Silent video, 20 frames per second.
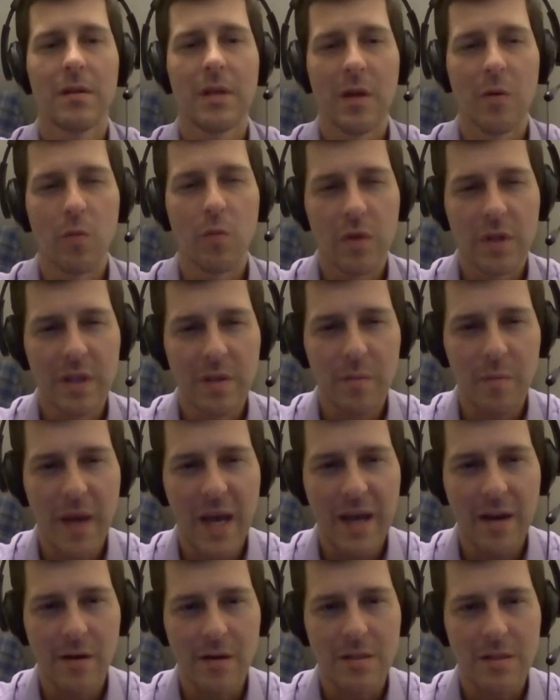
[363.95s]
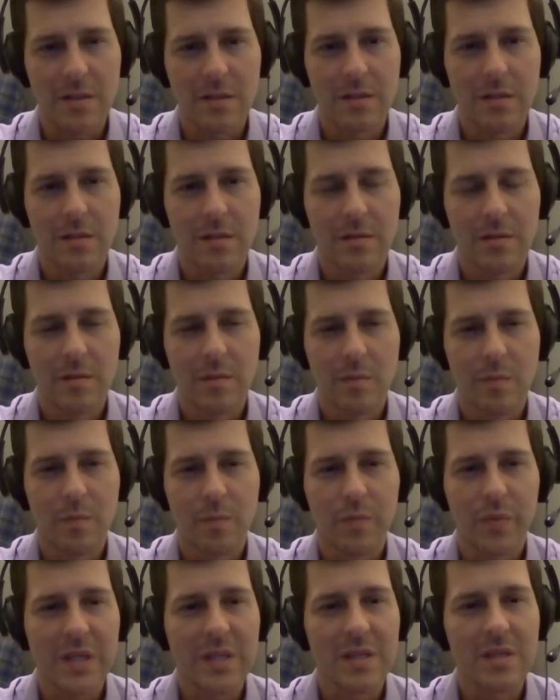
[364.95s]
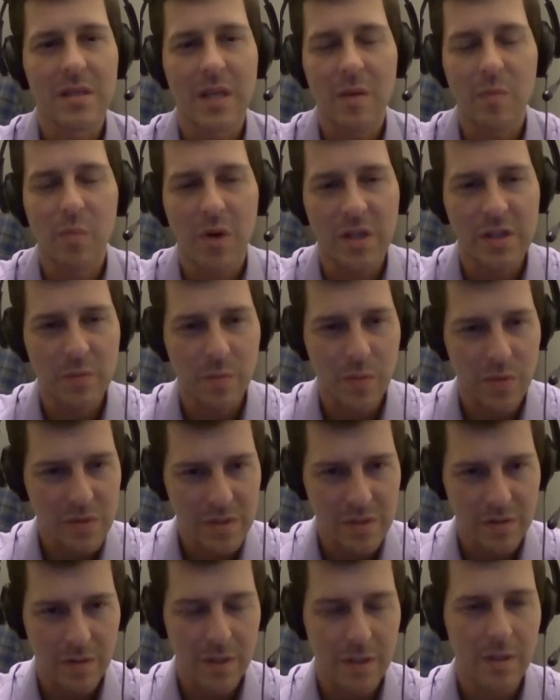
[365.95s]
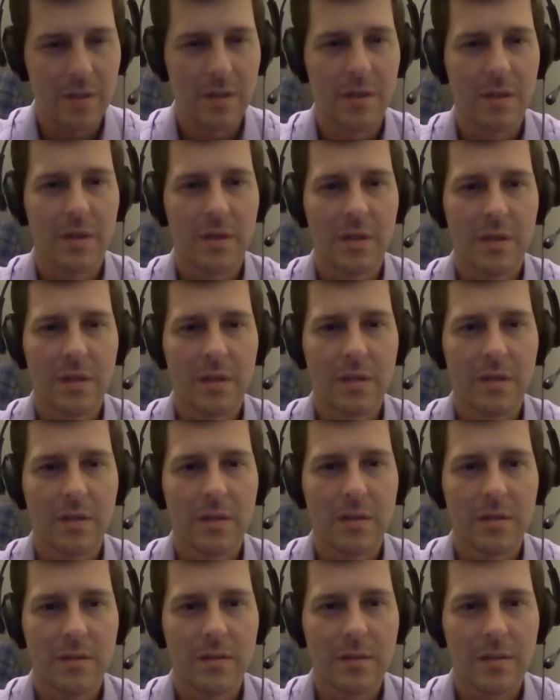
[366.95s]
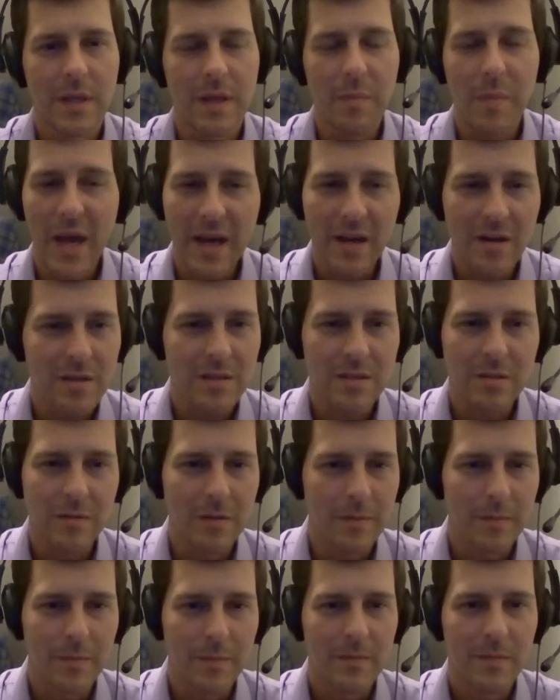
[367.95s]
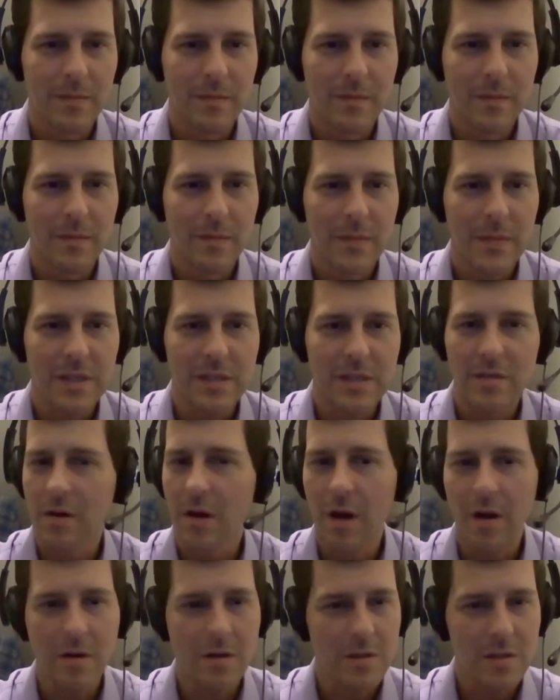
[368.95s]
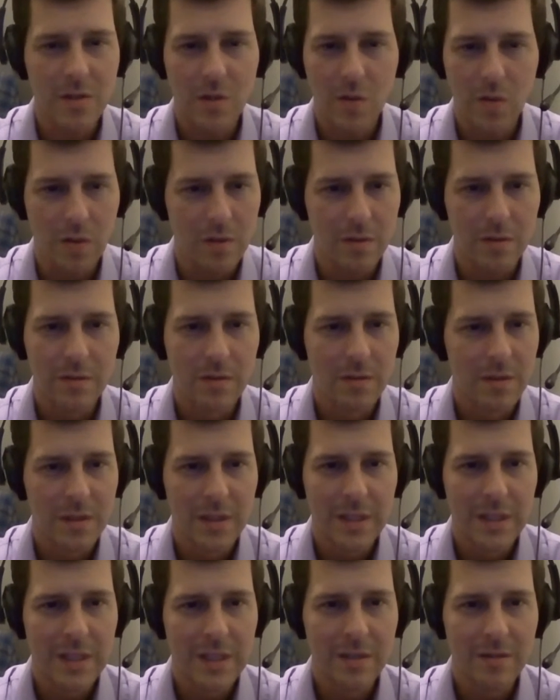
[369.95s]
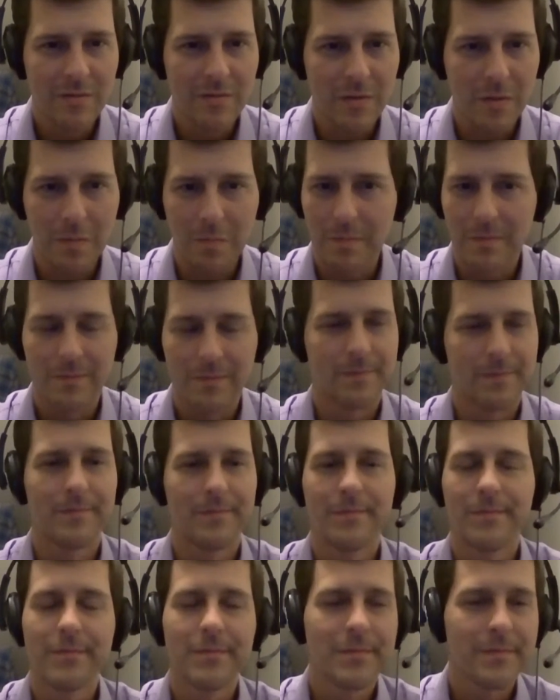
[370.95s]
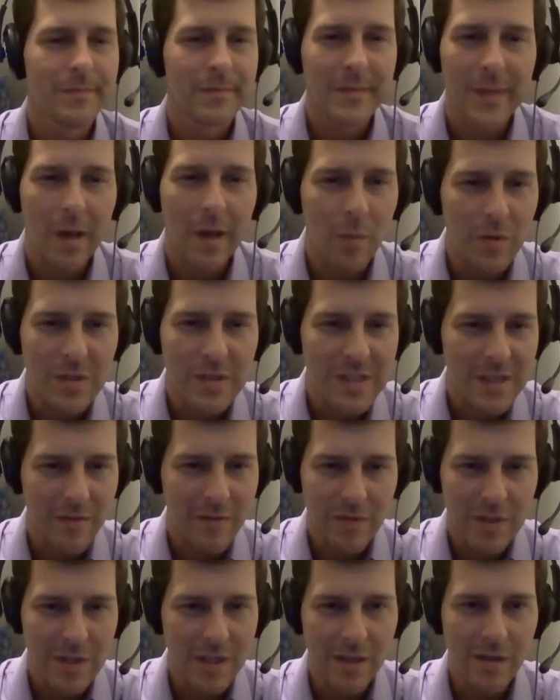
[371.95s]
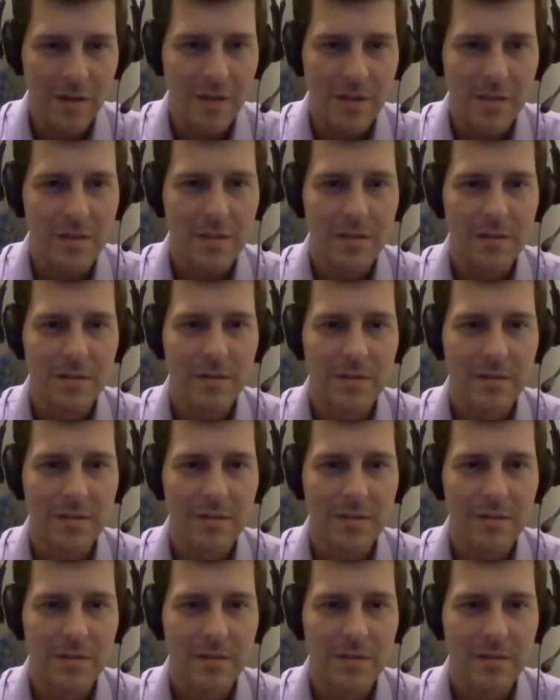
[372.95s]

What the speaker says: It really matters. Places like Paul's Bookstore, it matters to them. It's their heart and soul for almost 70 years.